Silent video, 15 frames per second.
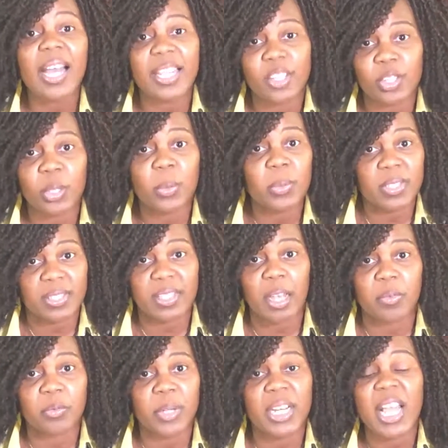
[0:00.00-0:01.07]
God is
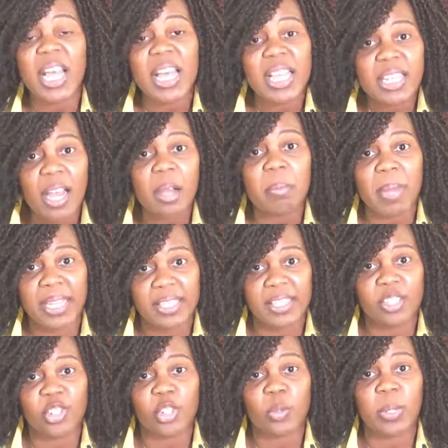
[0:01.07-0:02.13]
who's sovereign, not
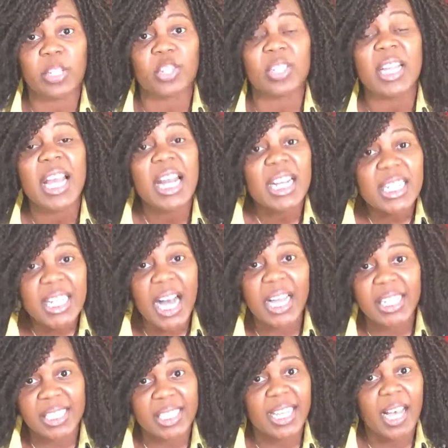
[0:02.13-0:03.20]
my situation.
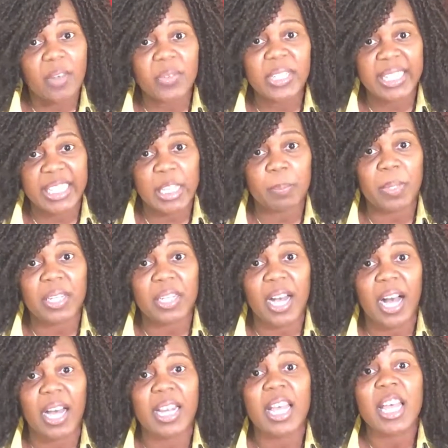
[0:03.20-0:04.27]
God is the
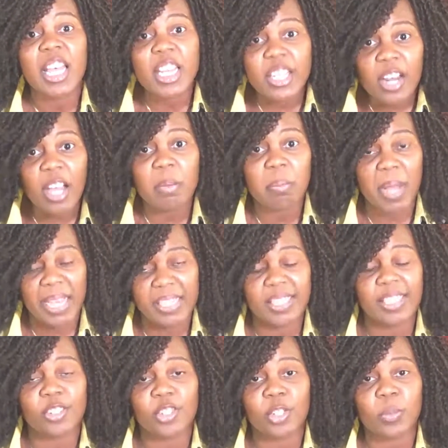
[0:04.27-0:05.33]
covenant-keeping God, not
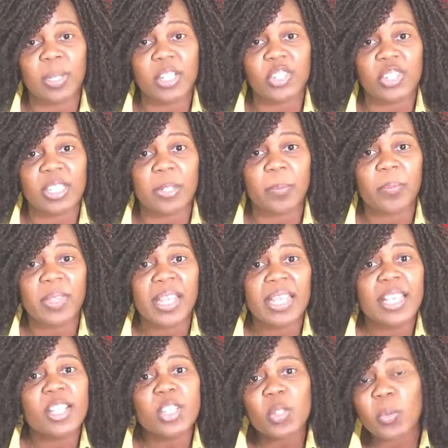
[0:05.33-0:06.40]
my situation.
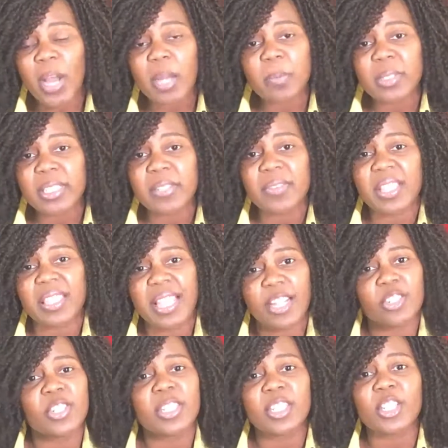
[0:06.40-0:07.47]
And so I believe
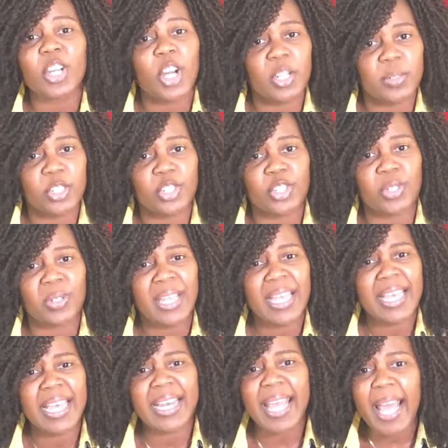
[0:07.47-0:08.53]
that should encourage
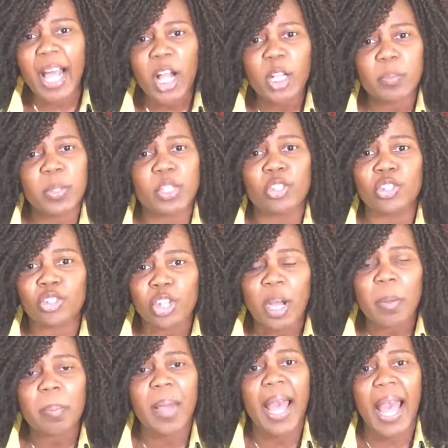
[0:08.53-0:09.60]
you and help you
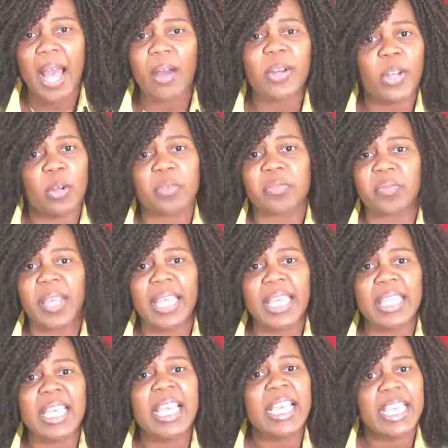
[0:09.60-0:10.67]
jump out of
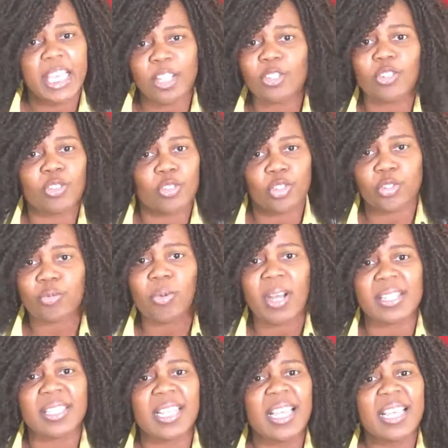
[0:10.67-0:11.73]
faith into
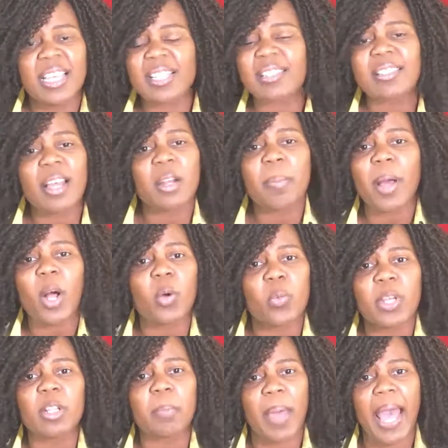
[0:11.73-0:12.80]
trust. It's not
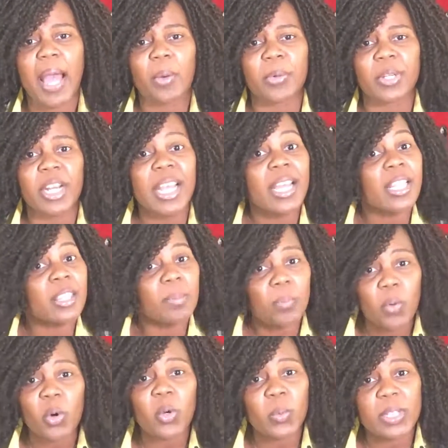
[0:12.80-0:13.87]
about willpower.
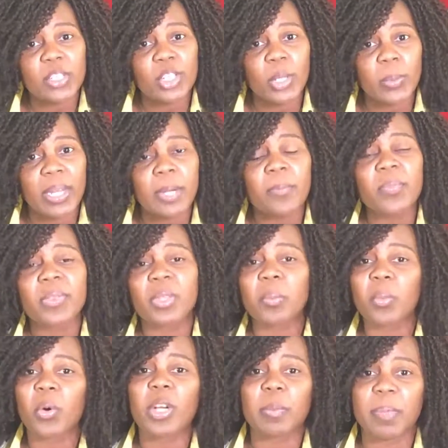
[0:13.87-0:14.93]
The more we do it,
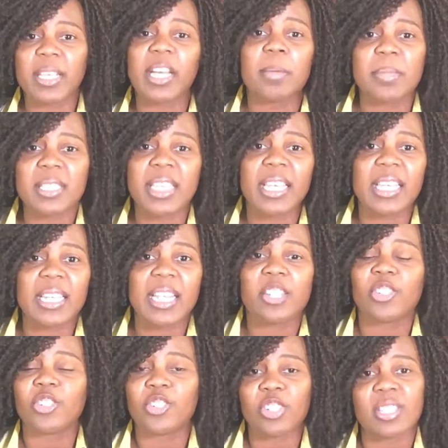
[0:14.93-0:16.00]
the more it becomes
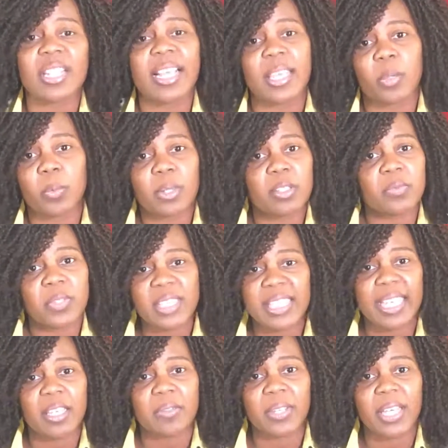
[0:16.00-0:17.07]
second nature, just like it was for